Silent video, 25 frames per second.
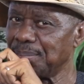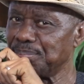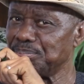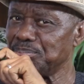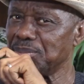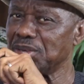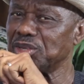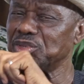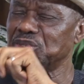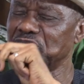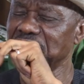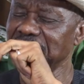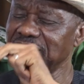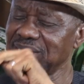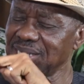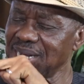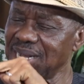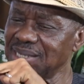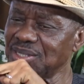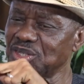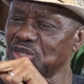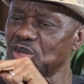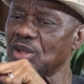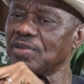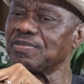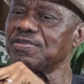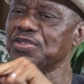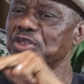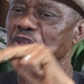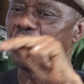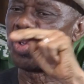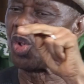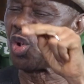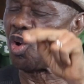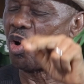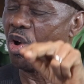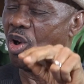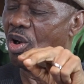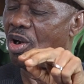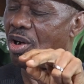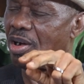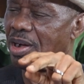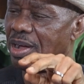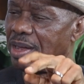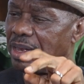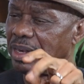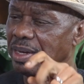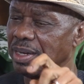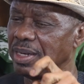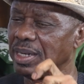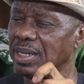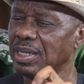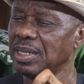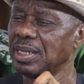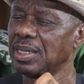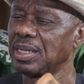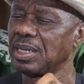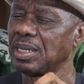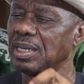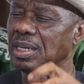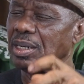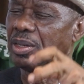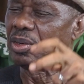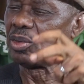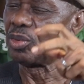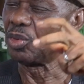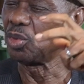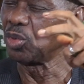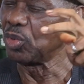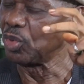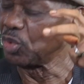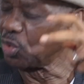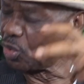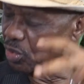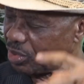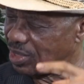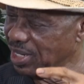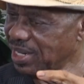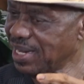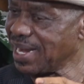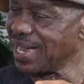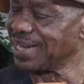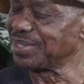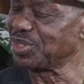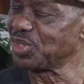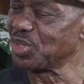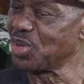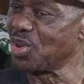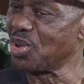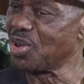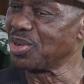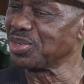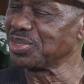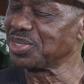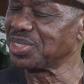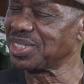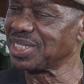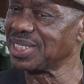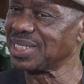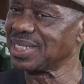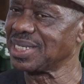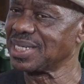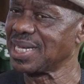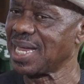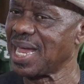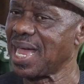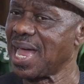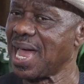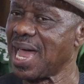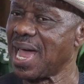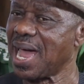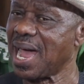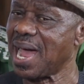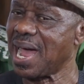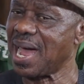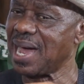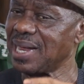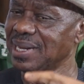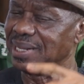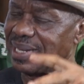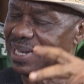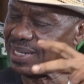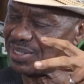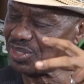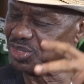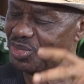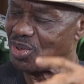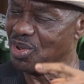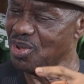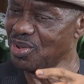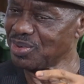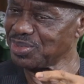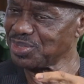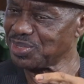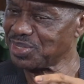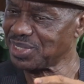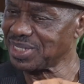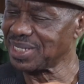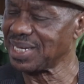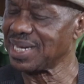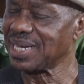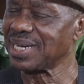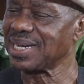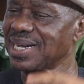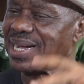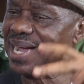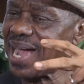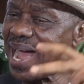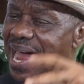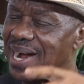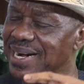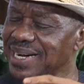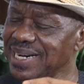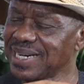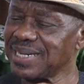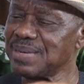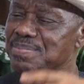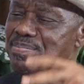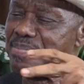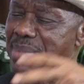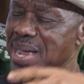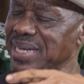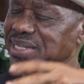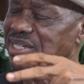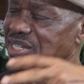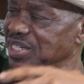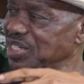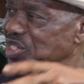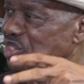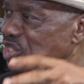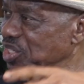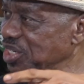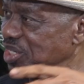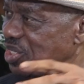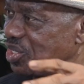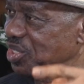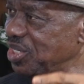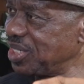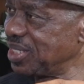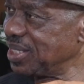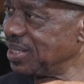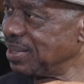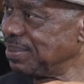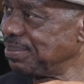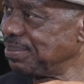Musicians of yore wrote their songs, and their songs carried messages.